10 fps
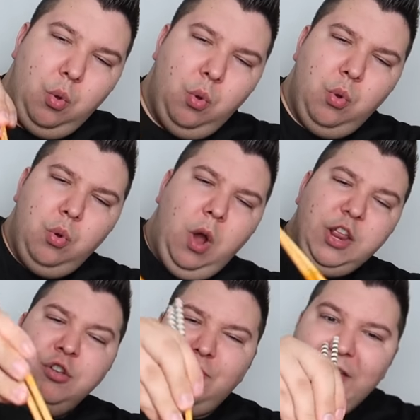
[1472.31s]
Ooh, are
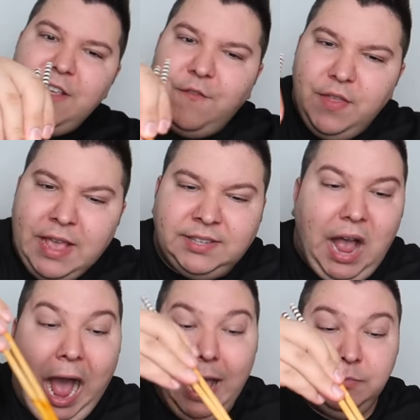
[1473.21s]
you ready for this?
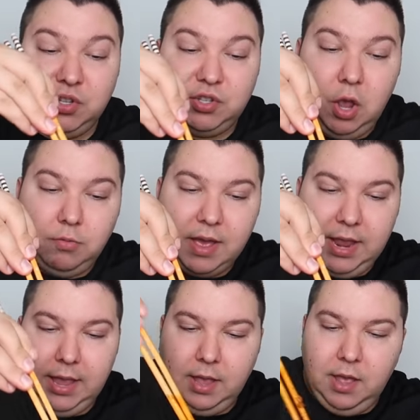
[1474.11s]
I'm so
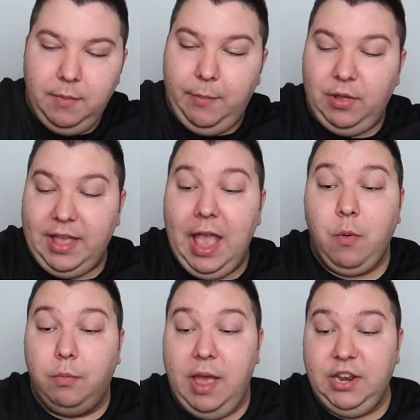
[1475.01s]
ready. People are like, yeah,
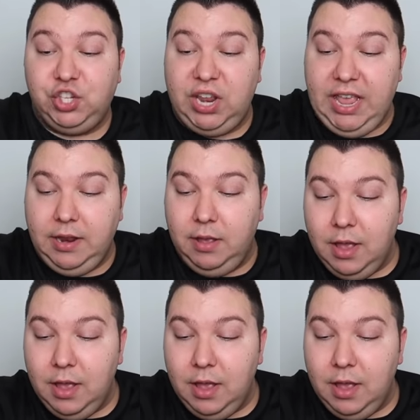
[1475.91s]
we're ready, just eat.